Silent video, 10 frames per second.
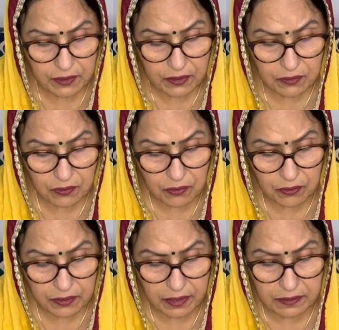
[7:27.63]

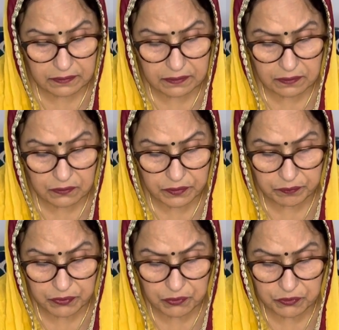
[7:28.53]
nor art thou
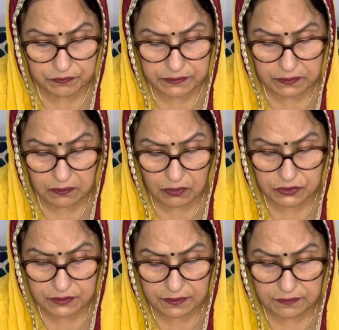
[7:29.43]
imbued with the
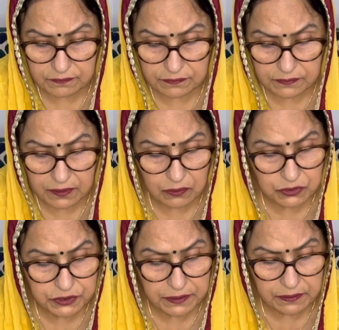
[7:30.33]
Lord's love. Thou
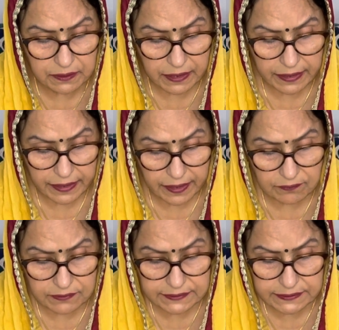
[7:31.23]
shalt
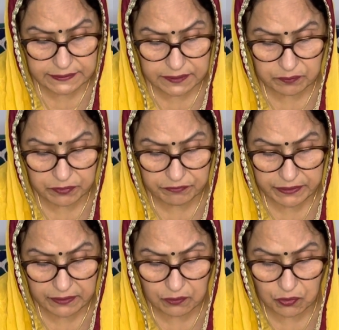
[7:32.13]
ever sit and
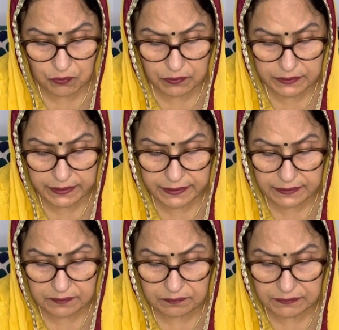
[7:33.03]
bewail over
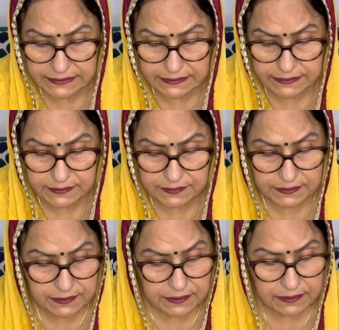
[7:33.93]
thine misdeeds.
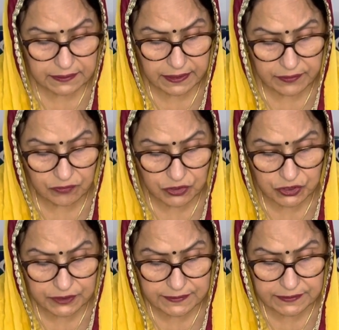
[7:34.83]
Thine
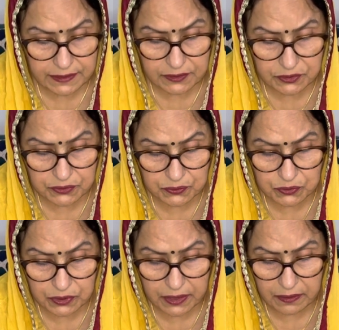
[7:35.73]
riches and
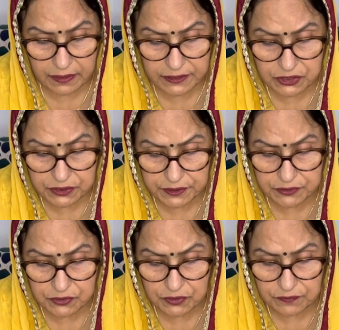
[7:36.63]
youth are like
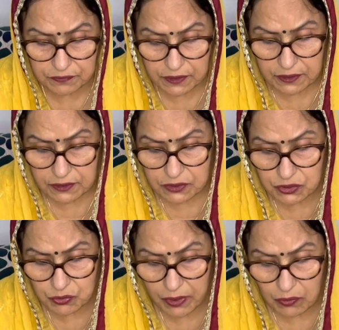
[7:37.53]
shades of
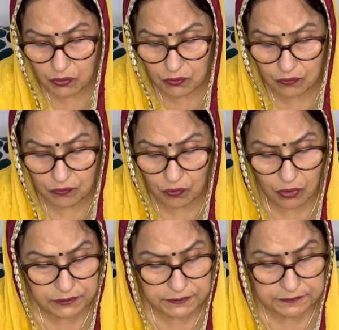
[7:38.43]
swallow what.